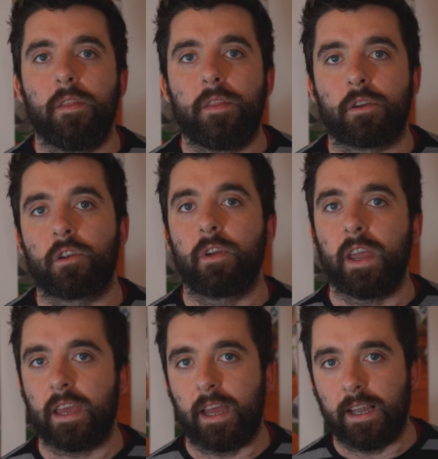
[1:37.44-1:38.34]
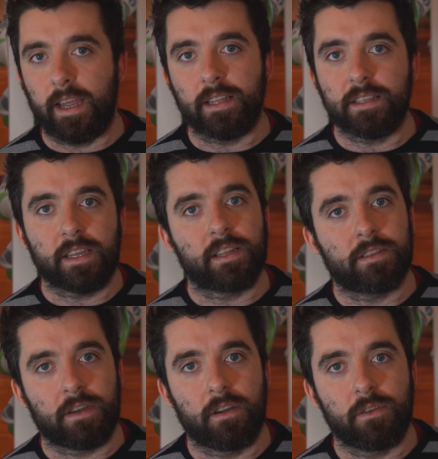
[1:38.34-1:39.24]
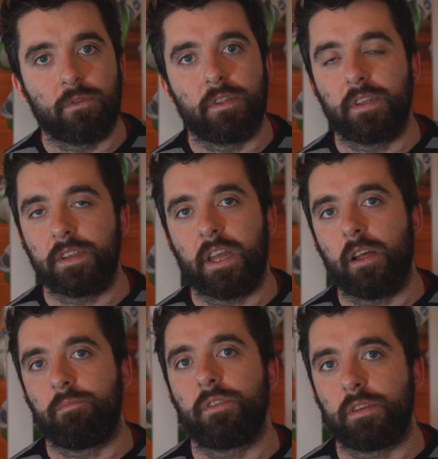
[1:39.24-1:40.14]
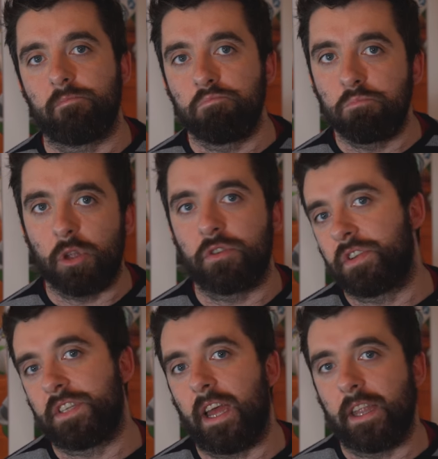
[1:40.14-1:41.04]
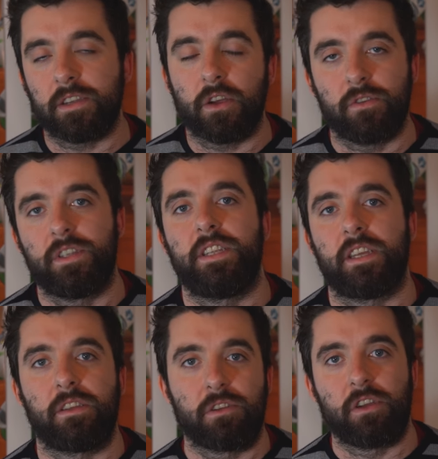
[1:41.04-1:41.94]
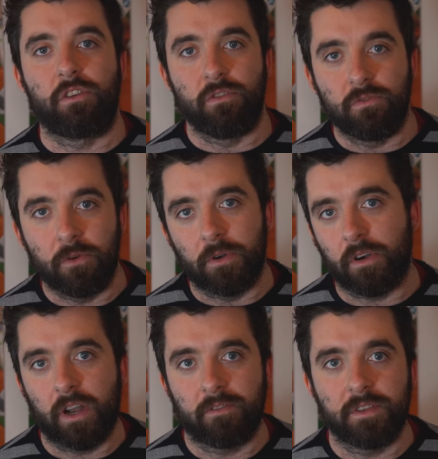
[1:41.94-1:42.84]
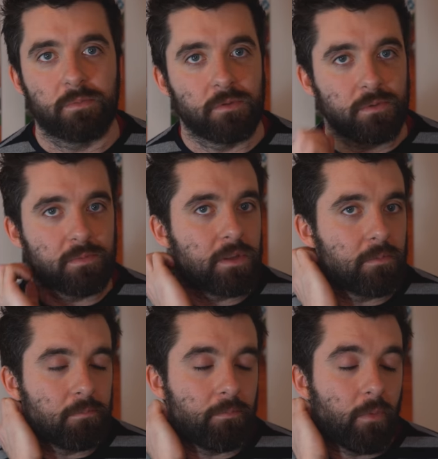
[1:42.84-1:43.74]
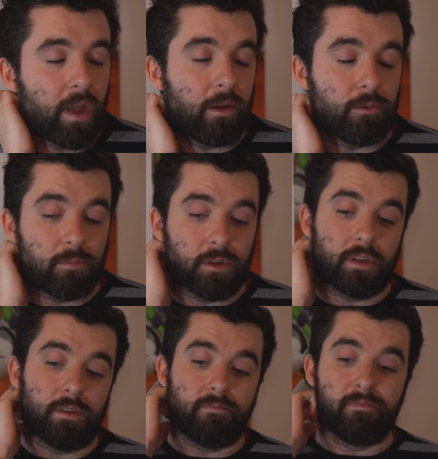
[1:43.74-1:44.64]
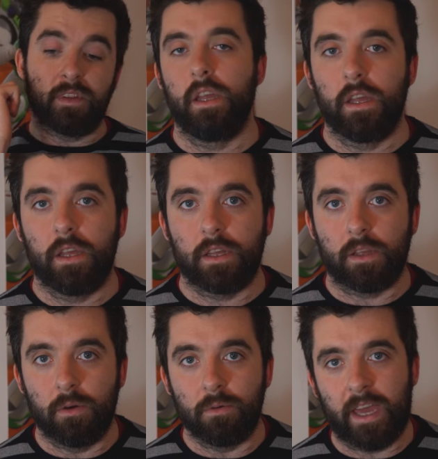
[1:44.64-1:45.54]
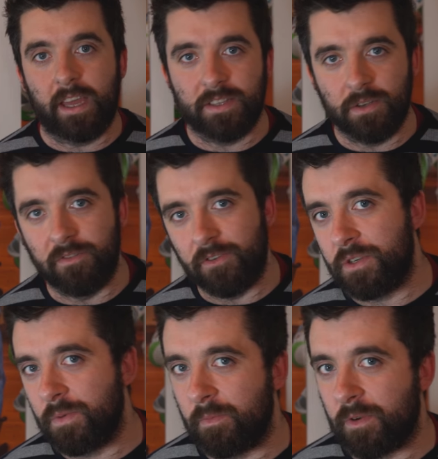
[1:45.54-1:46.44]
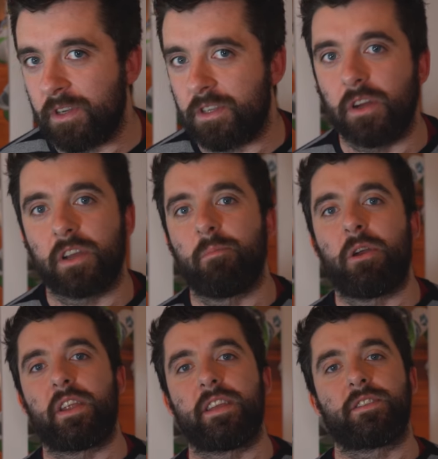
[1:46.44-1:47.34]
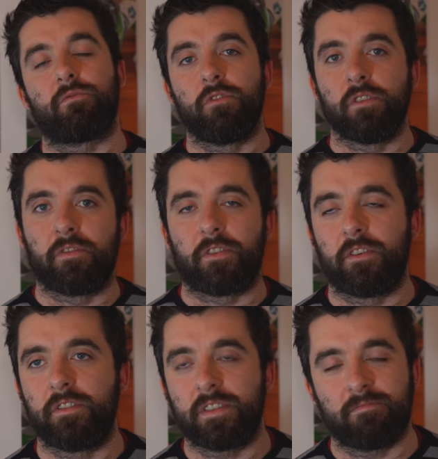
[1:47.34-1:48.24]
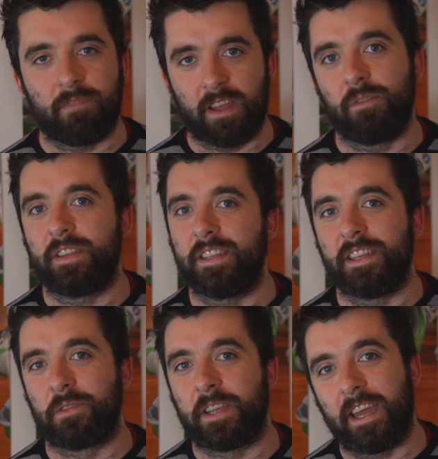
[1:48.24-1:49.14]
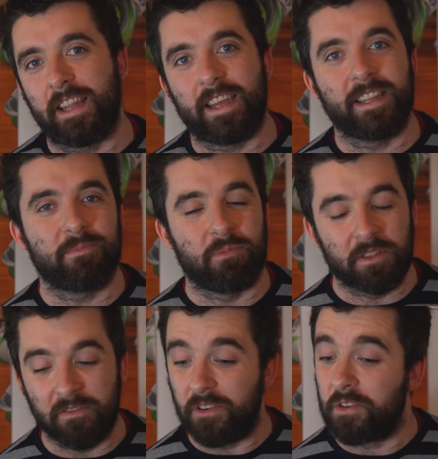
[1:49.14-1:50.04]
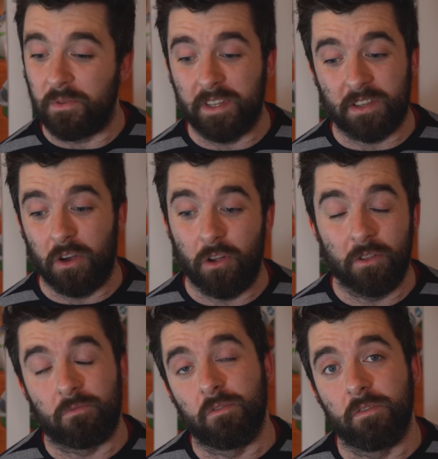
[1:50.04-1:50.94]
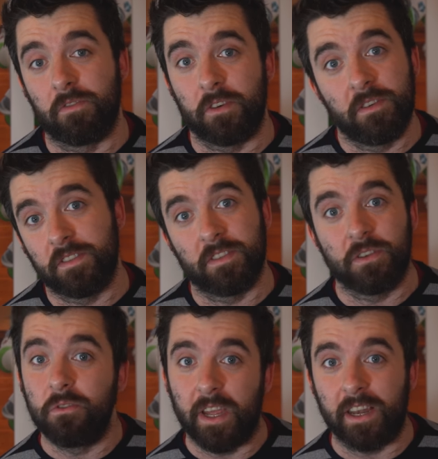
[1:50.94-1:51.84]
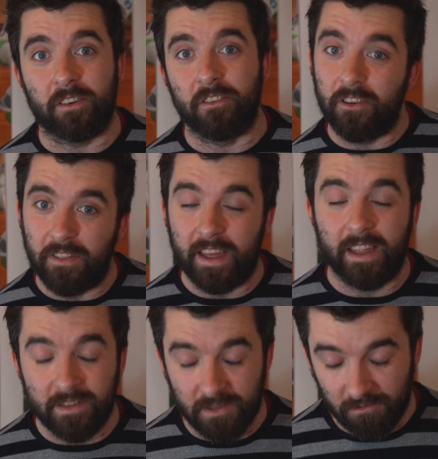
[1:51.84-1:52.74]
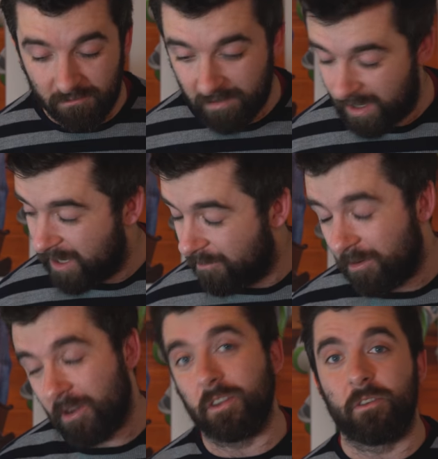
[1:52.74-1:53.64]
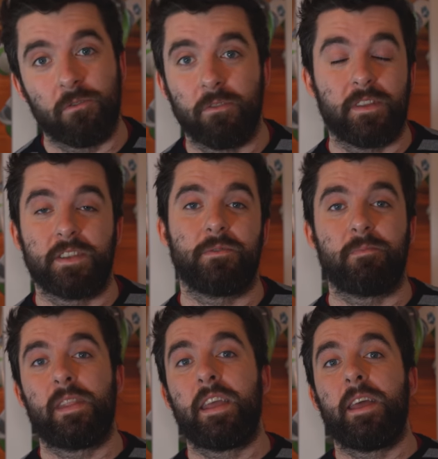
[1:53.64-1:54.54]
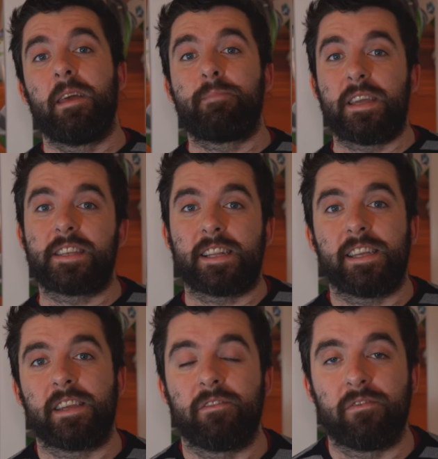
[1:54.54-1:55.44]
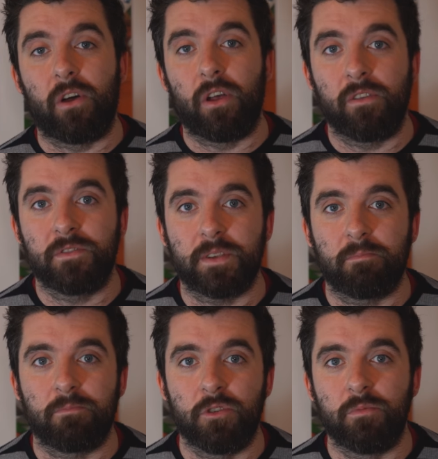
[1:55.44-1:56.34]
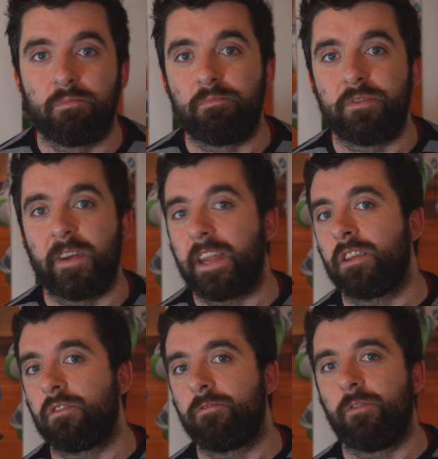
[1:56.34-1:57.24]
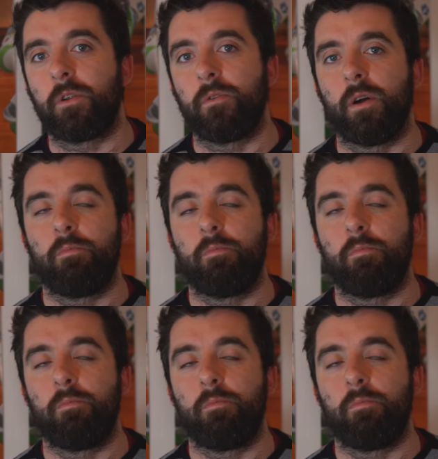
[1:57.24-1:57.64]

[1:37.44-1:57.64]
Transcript: they're great guidelines to get started with and to help you understand how to take a, a good photograph, I suppose would be the way I would put it. Okay, so the first one we're going to talk about is the rule of thirds. I know I said these are guidelines, but the first one is called the rule of thirds. There's no getting around that, so we're going to go with this one. Basically, it involves you dividing your photo